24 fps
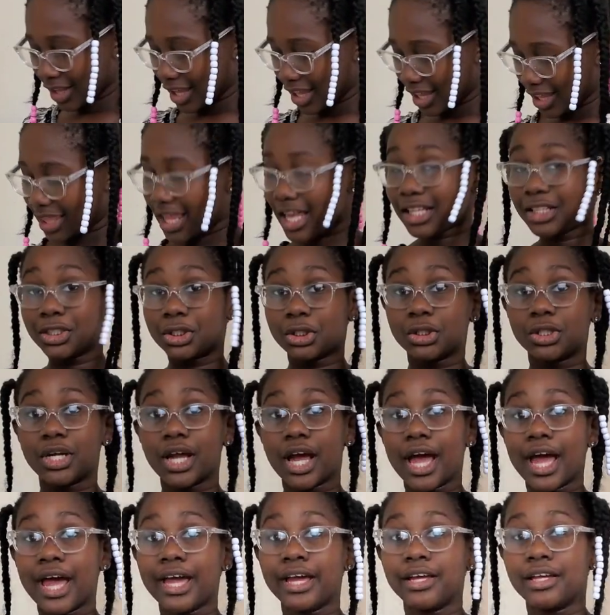Let's
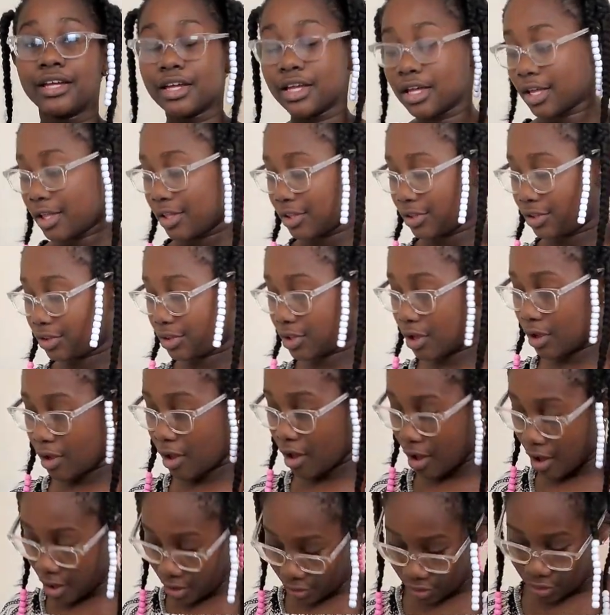try the
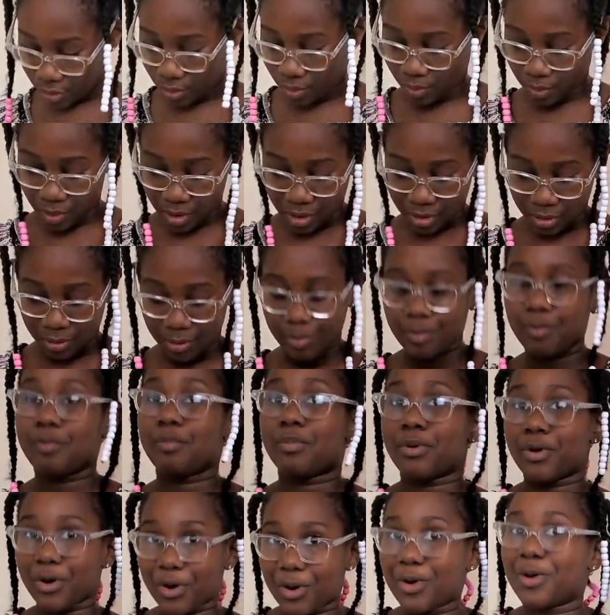other one,
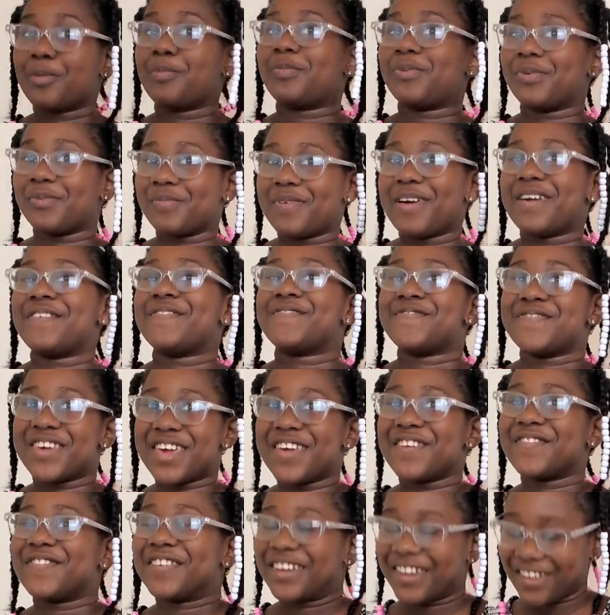purple.
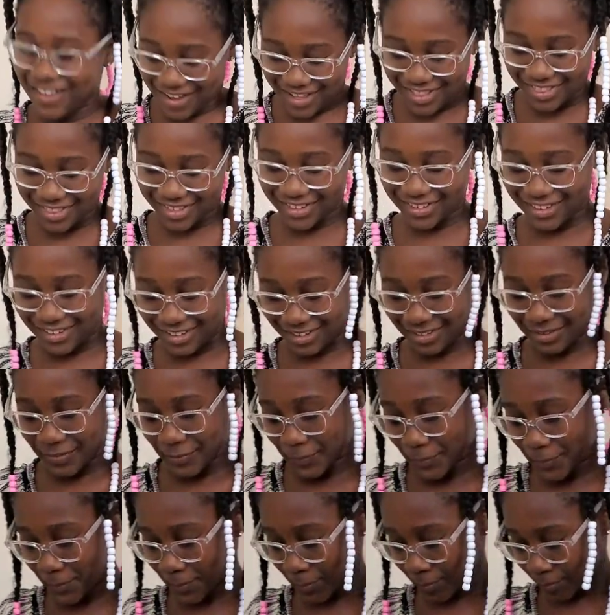Favorite color.
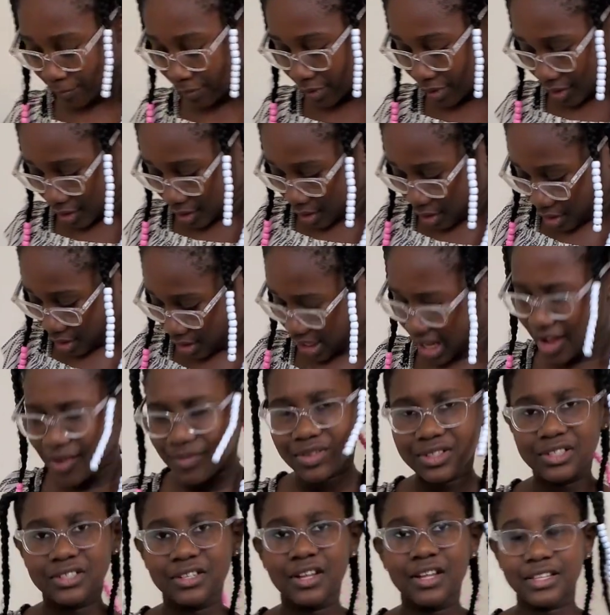That
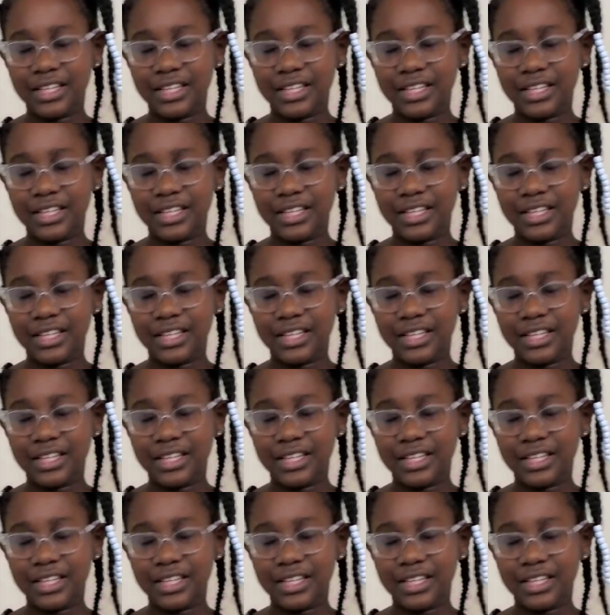was not